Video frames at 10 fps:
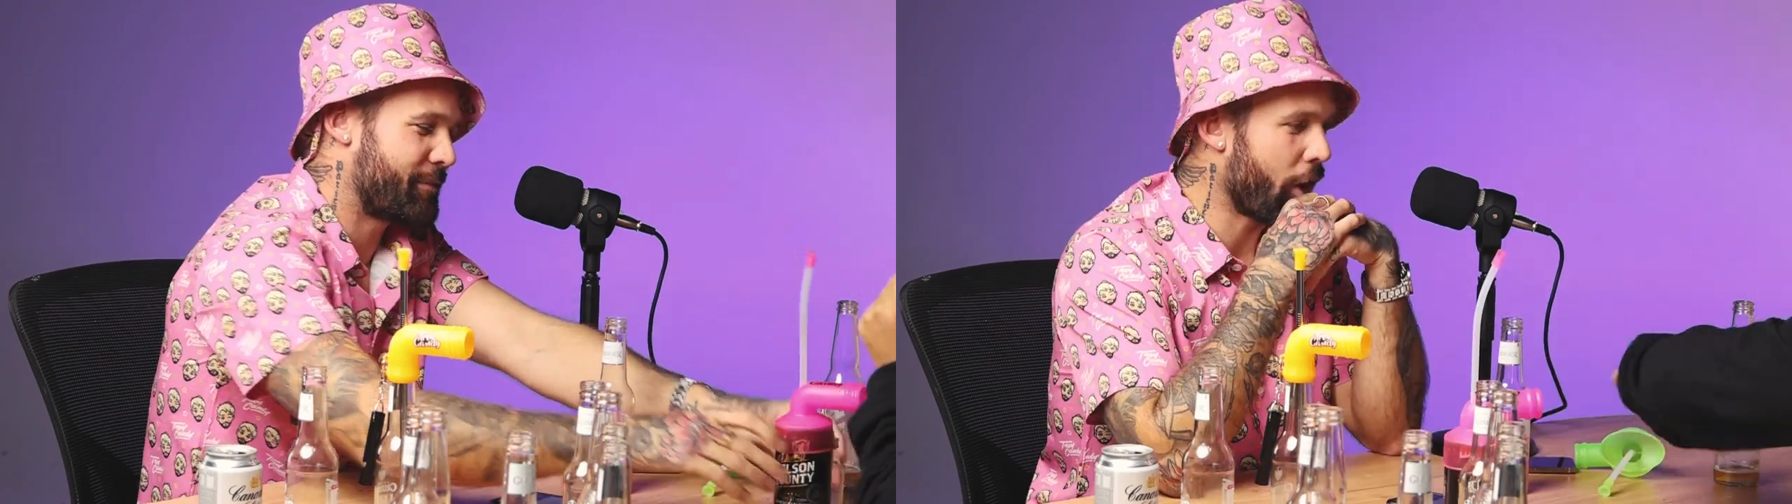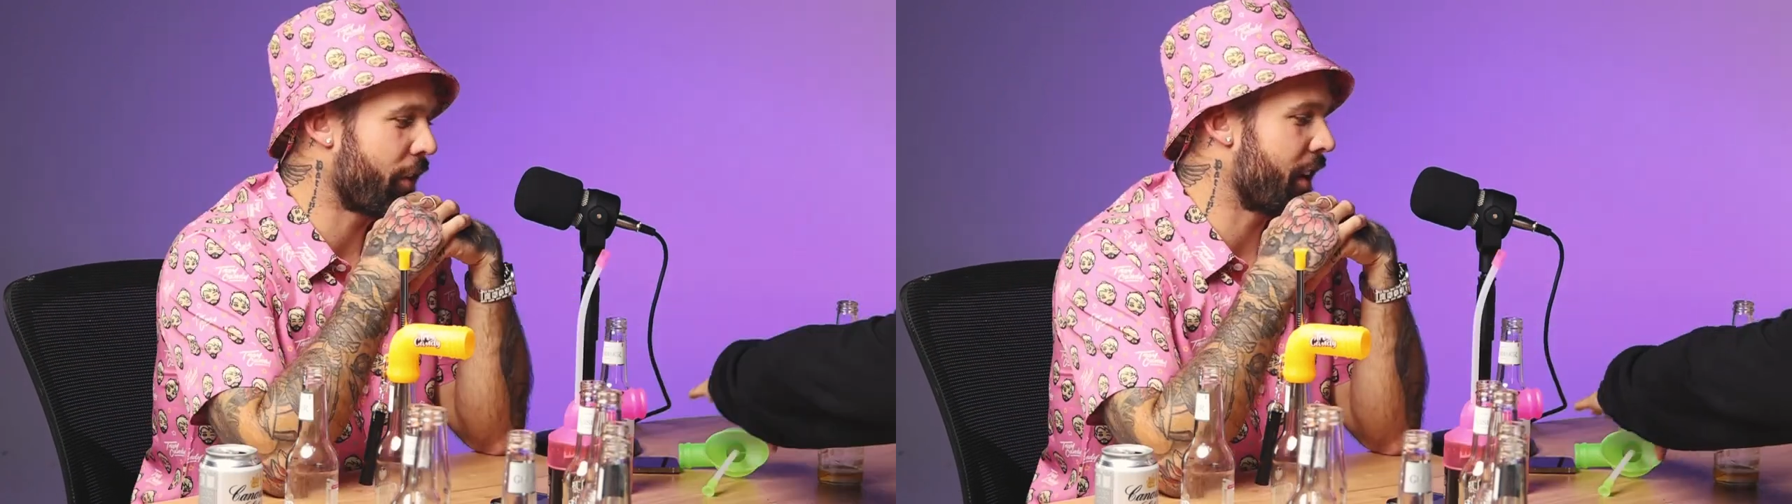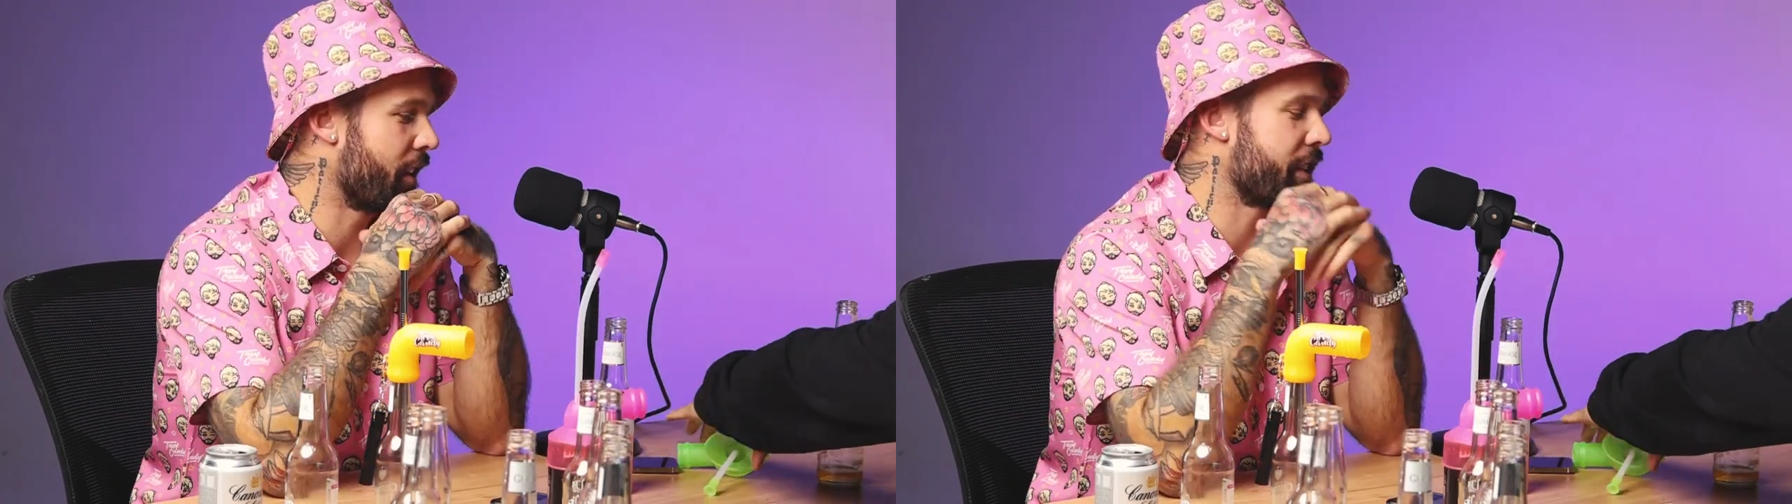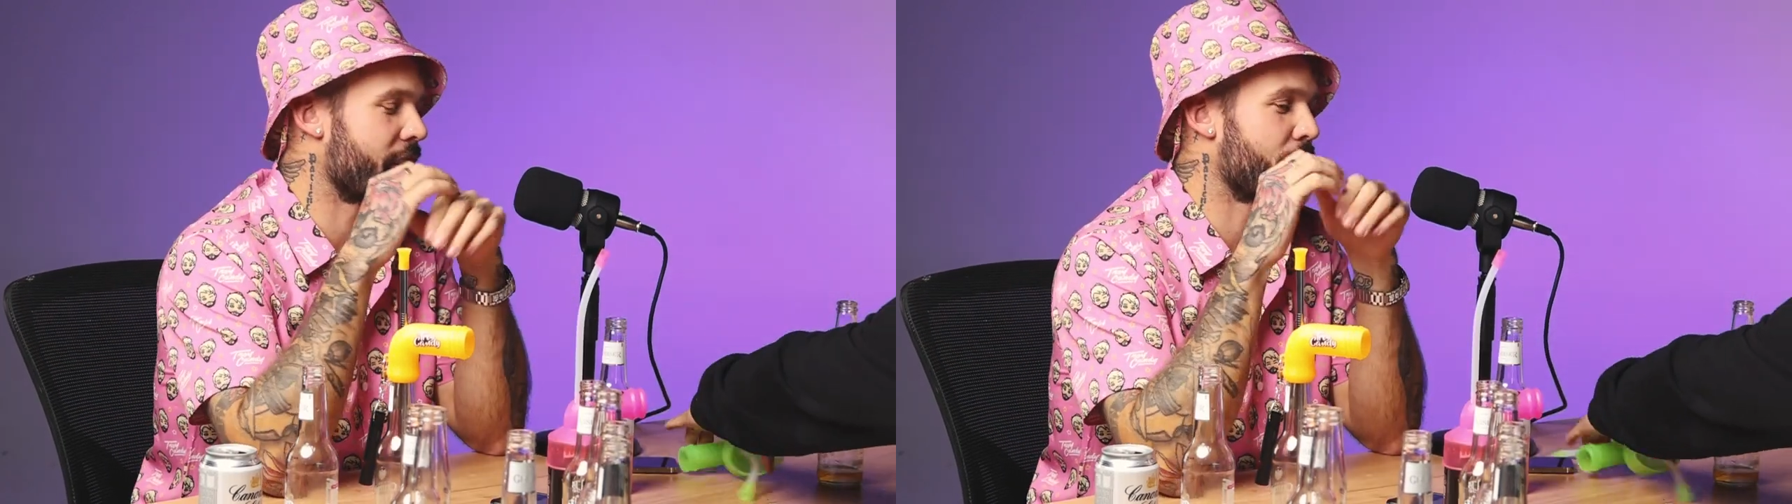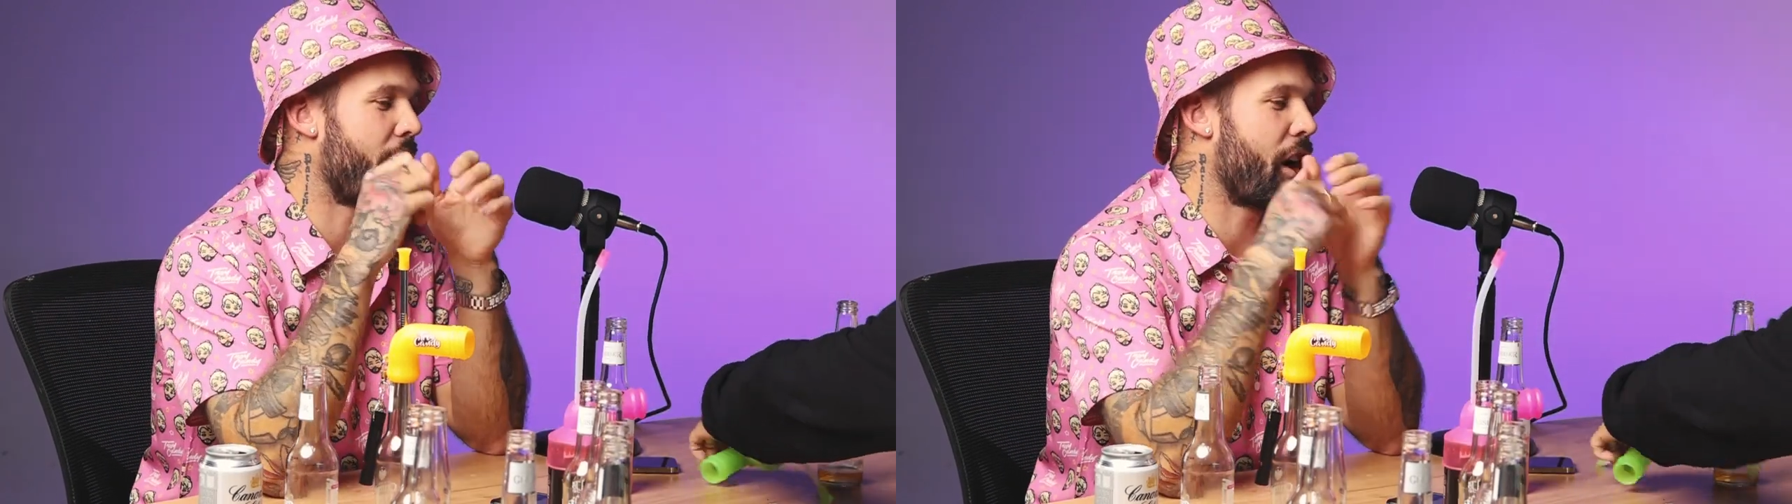I'd rather
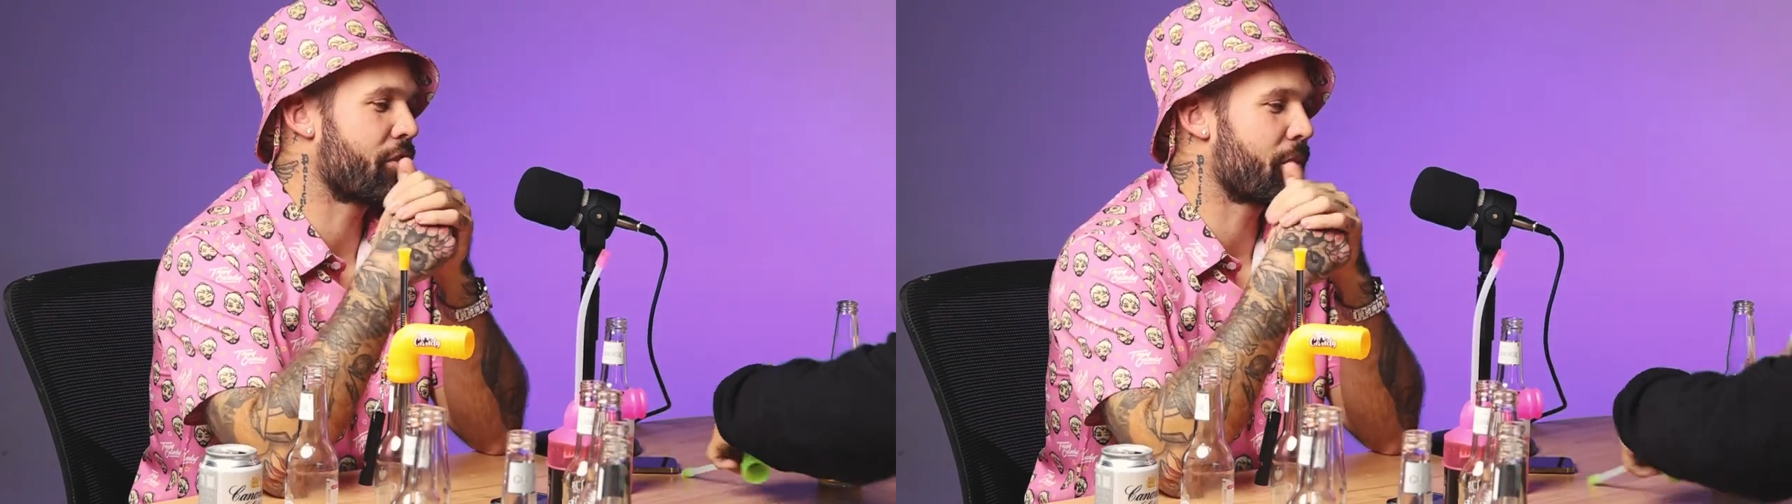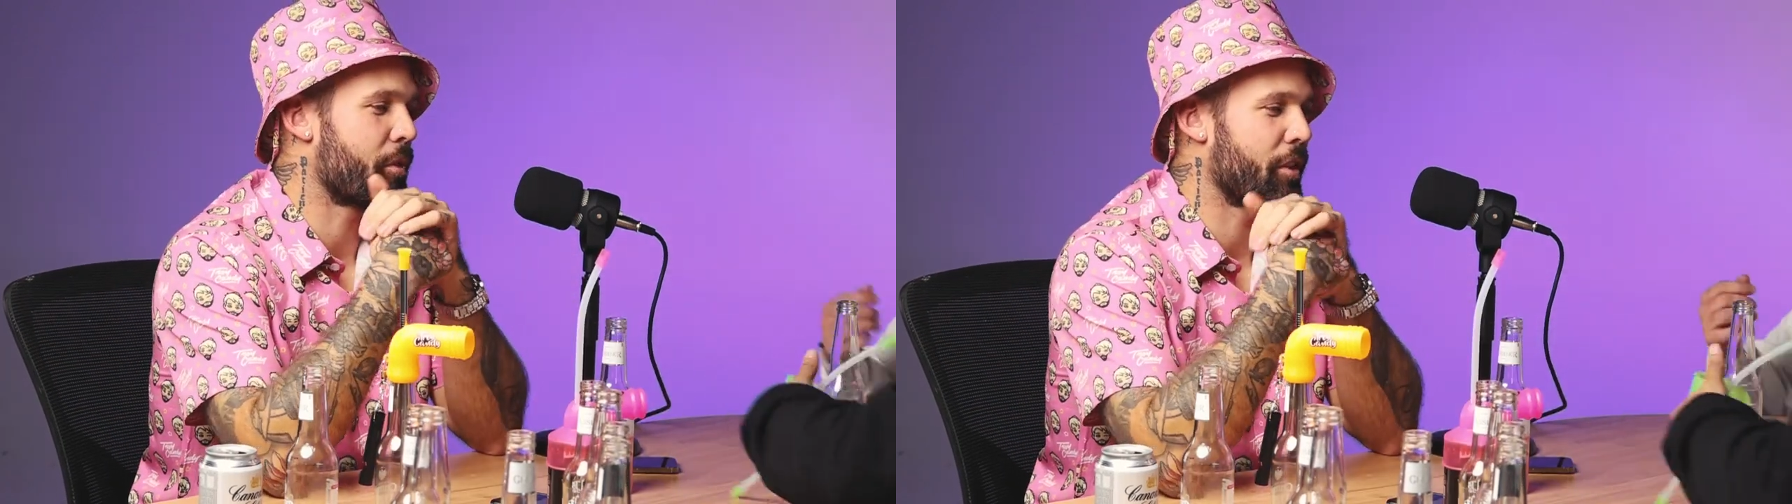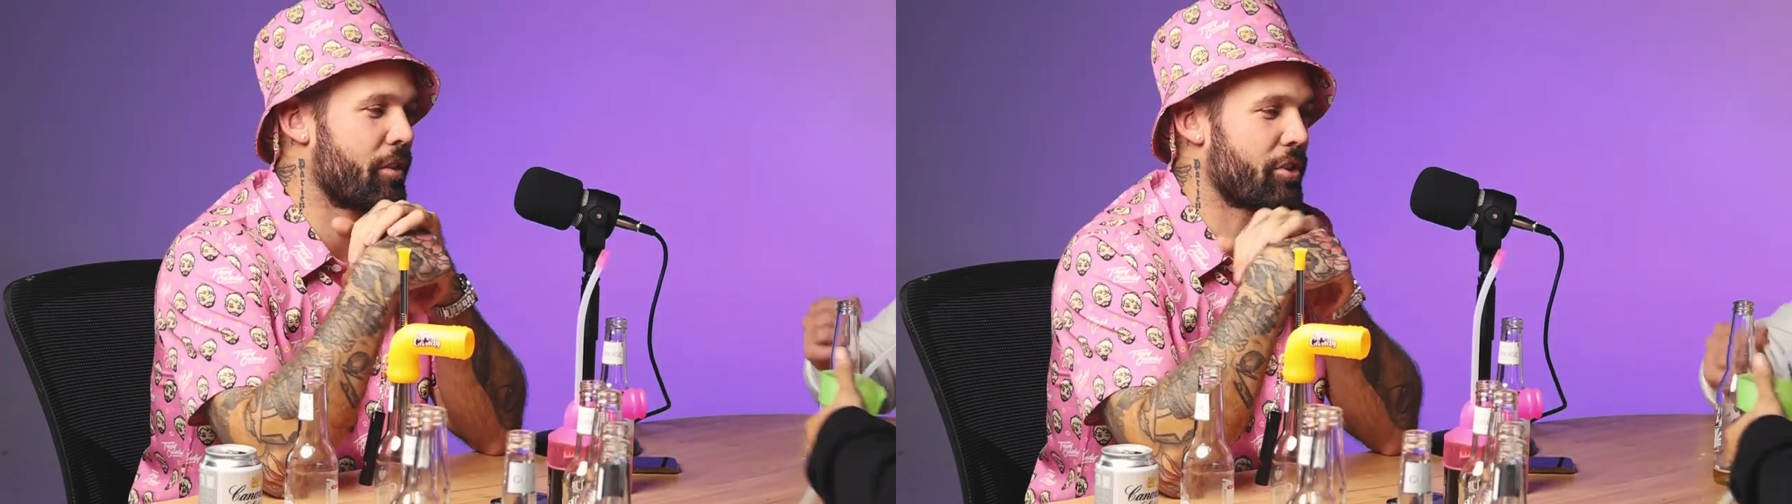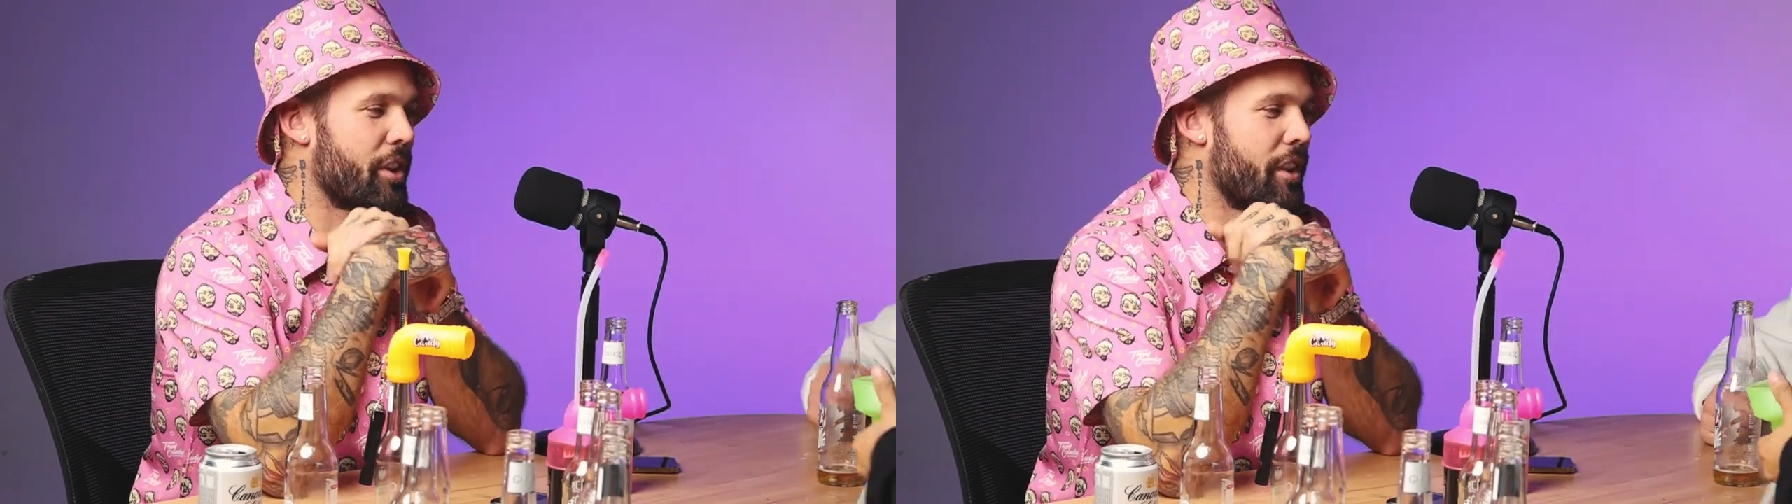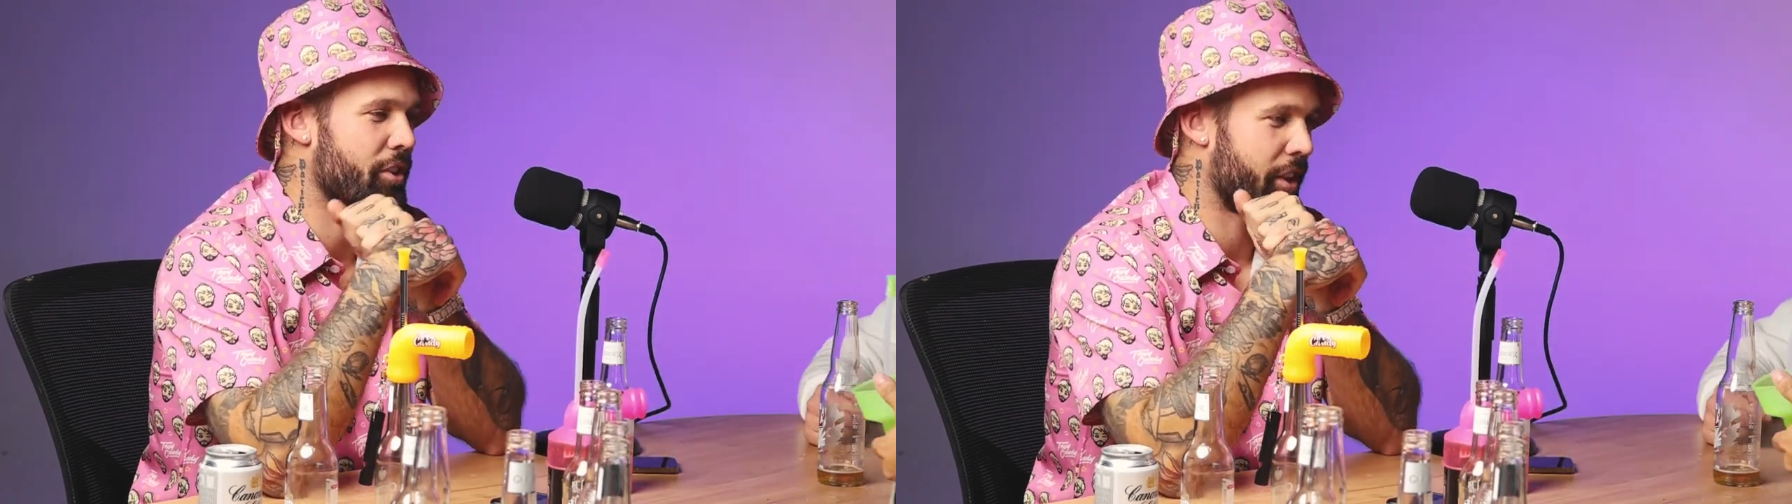listen to 100 more of your shitty